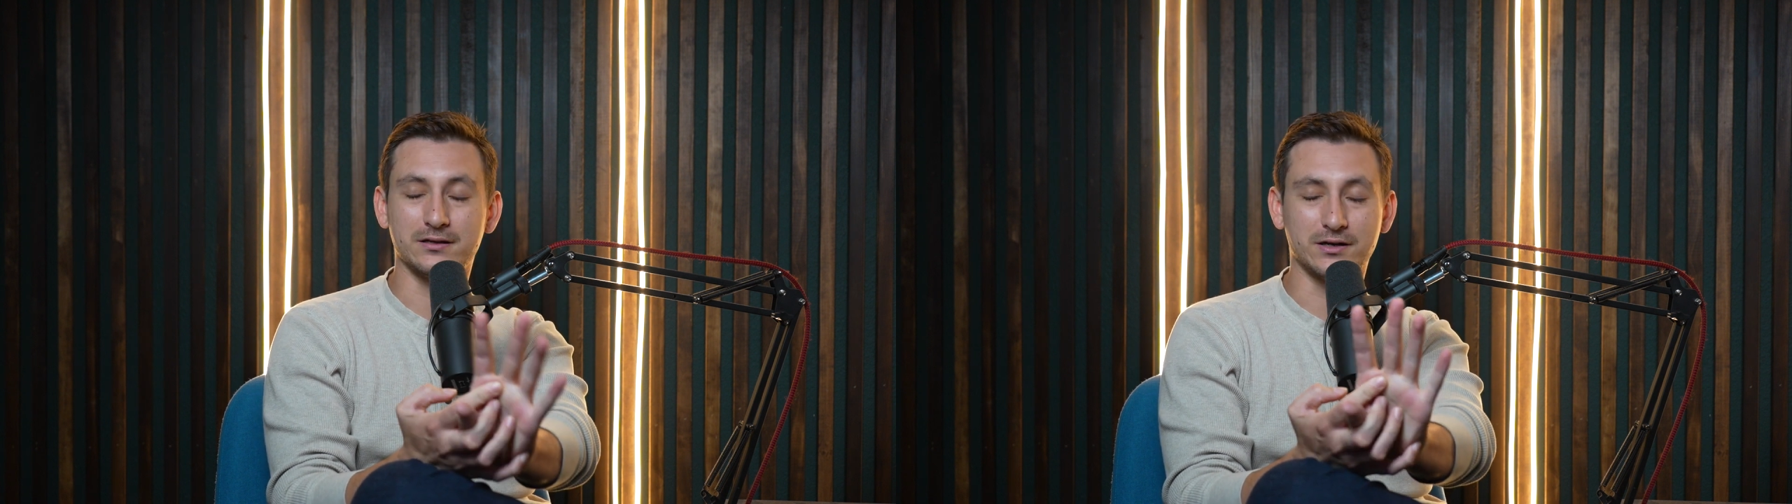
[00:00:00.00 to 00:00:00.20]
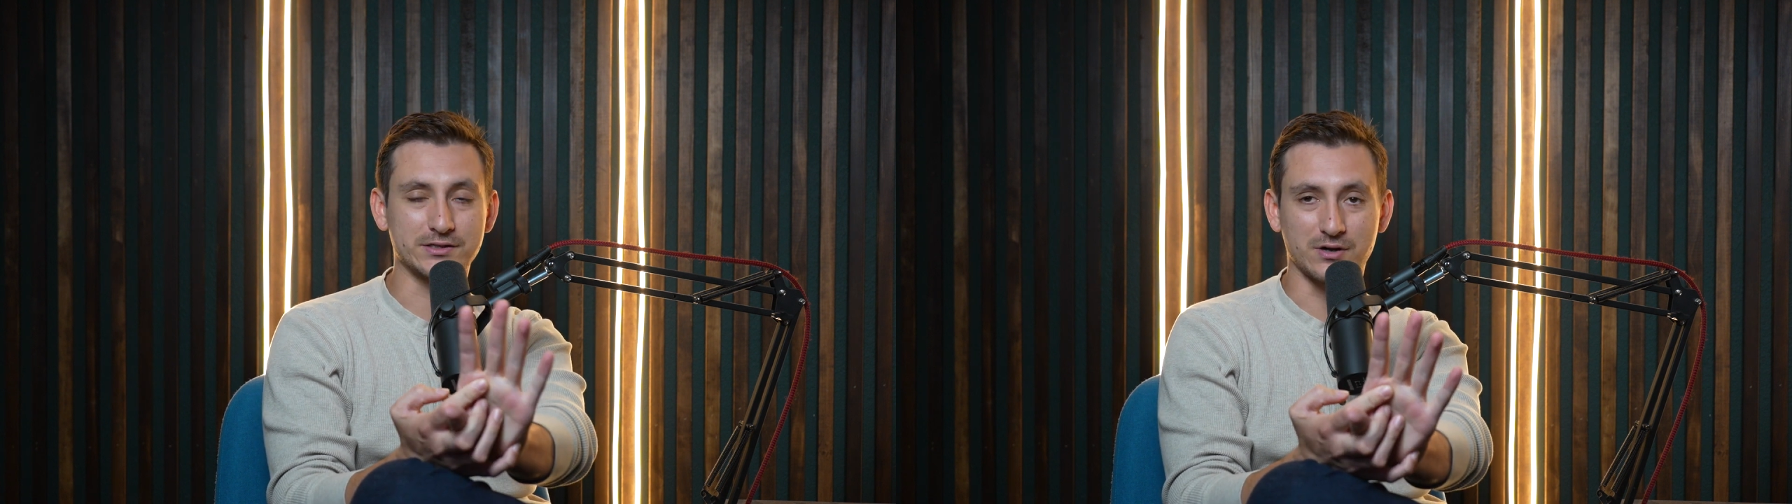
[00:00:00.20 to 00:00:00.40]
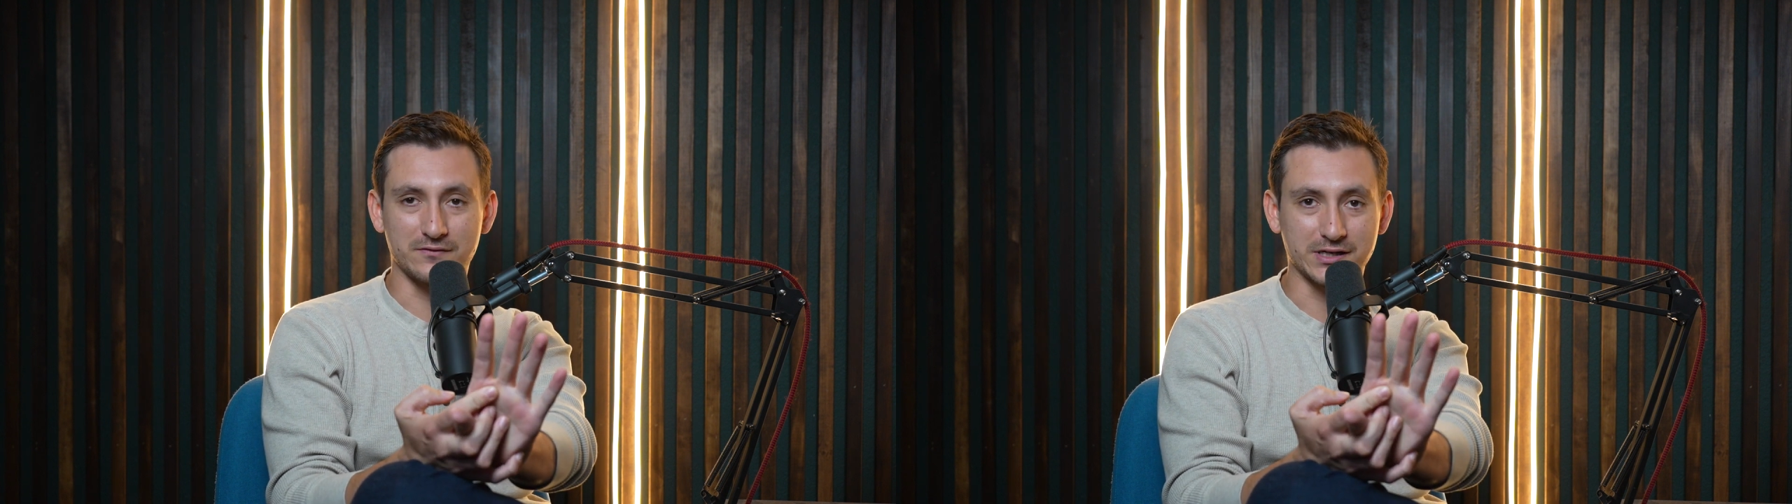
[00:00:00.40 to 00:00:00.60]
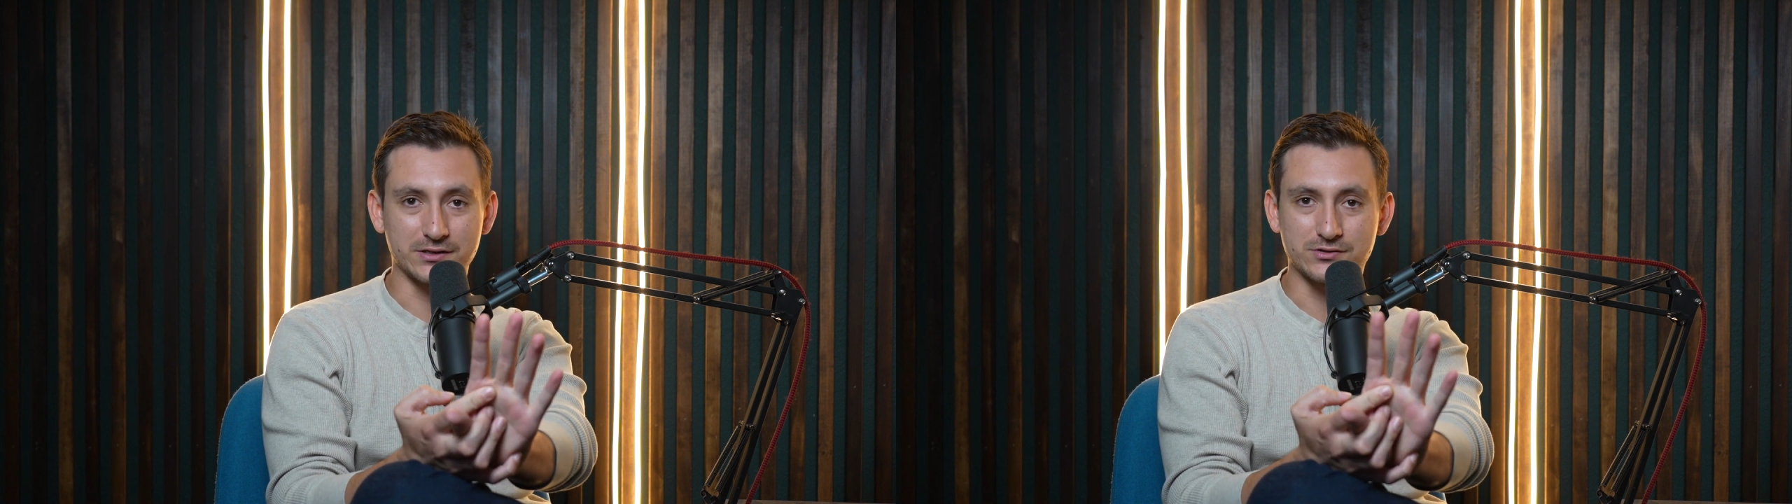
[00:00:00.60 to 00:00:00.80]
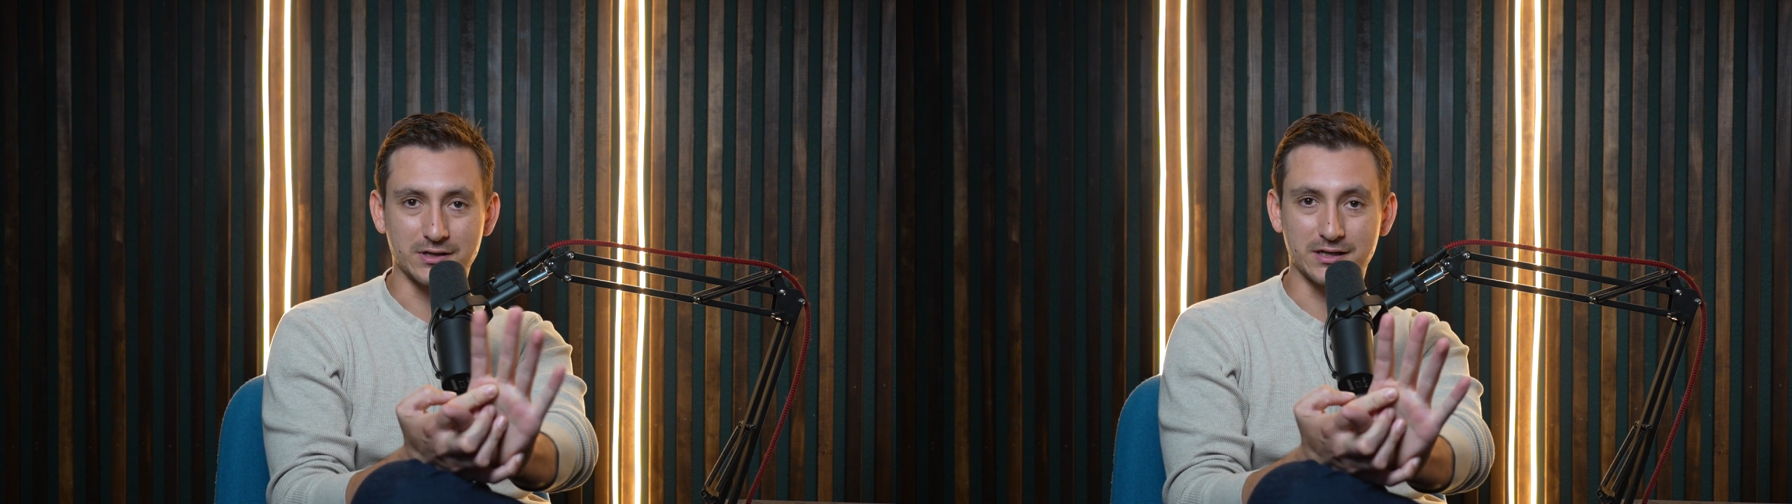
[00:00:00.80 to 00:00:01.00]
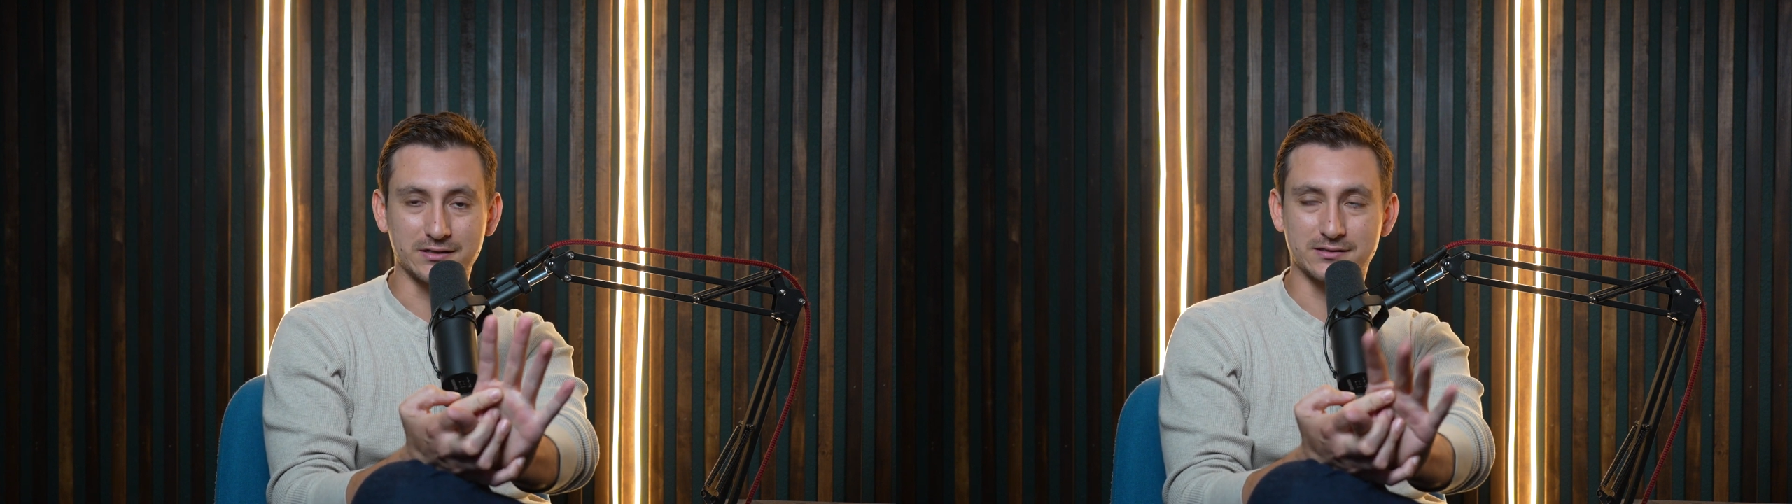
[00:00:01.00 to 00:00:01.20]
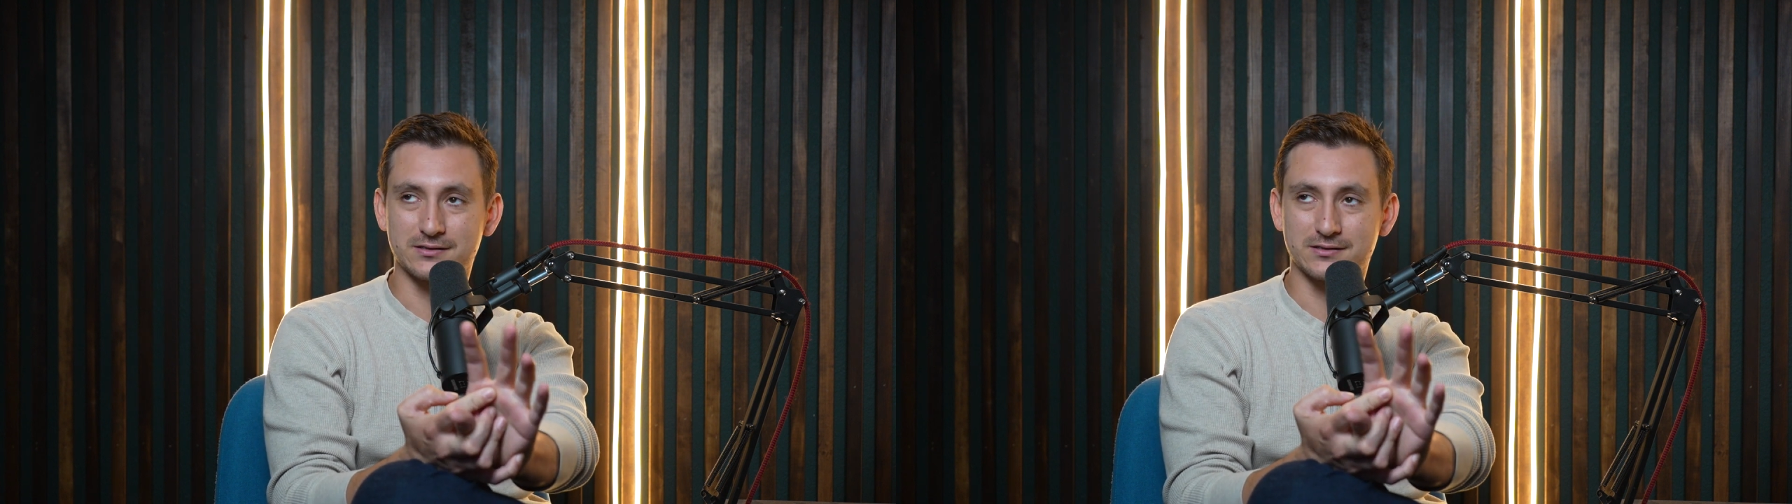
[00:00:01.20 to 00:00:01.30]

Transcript: You guys don't have to answer that.